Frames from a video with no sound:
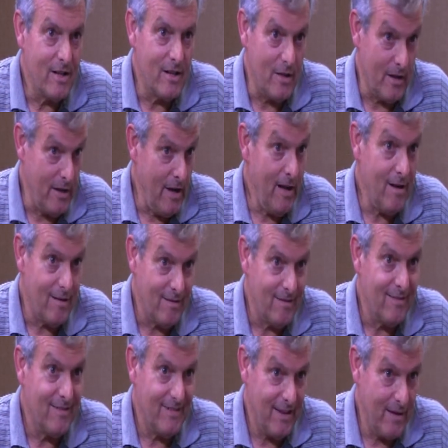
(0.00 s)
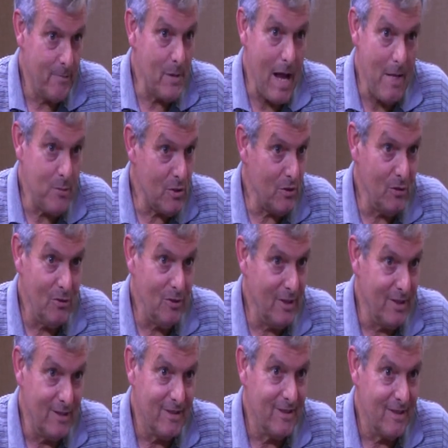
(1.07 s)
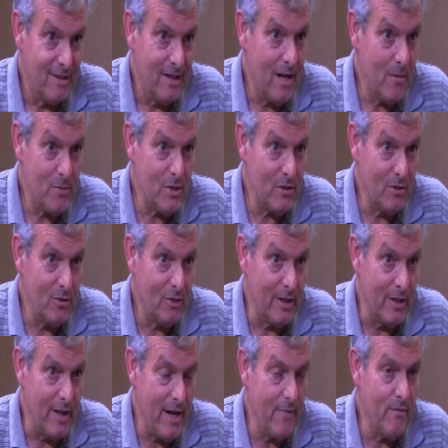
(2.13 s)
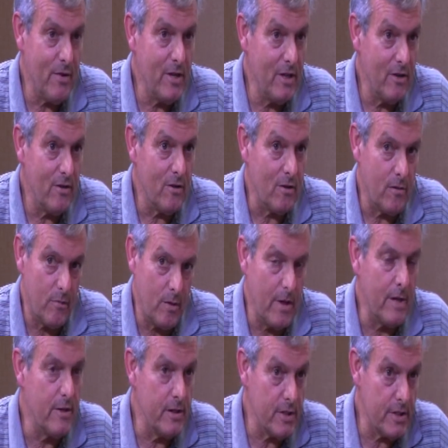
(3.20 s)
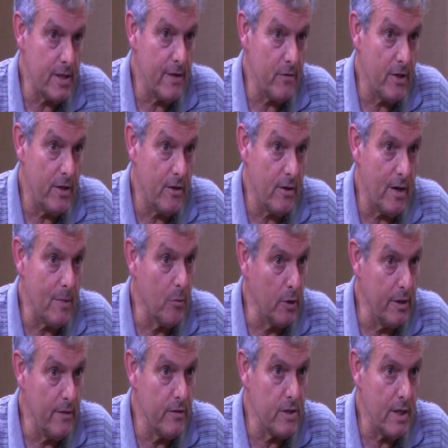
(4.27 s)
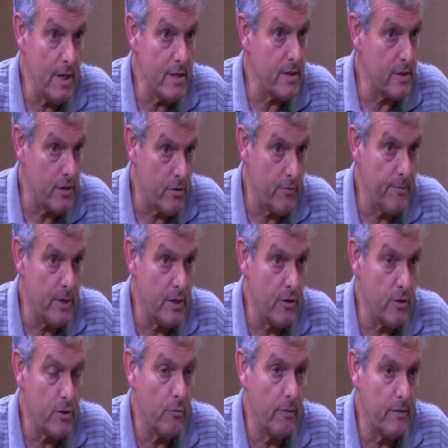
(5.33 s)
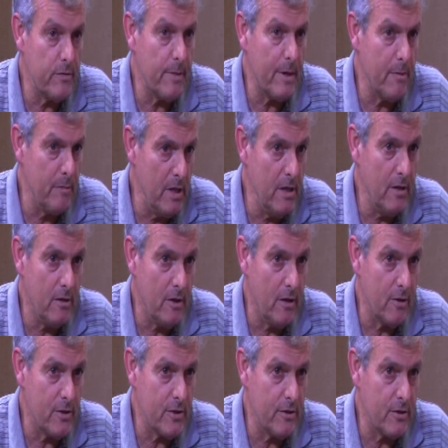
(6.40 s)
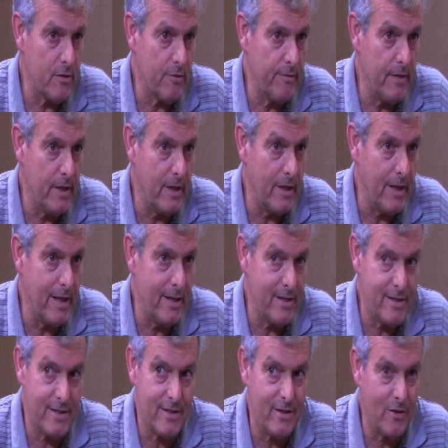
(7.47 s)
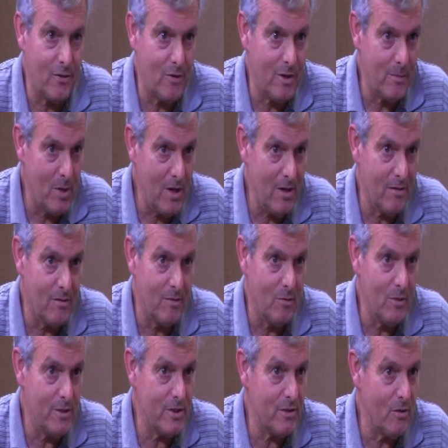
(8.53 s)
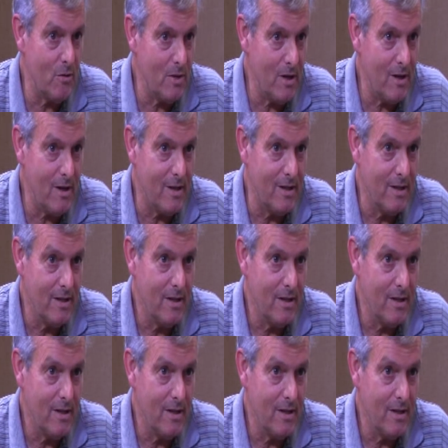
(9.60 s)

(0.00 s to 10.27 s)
Yeah, absolutely. Absolutely. Every year, and this 700, I believe, is less, because there have been years that we've spent $1 million on this graffiti. And it's, come on, what's going on?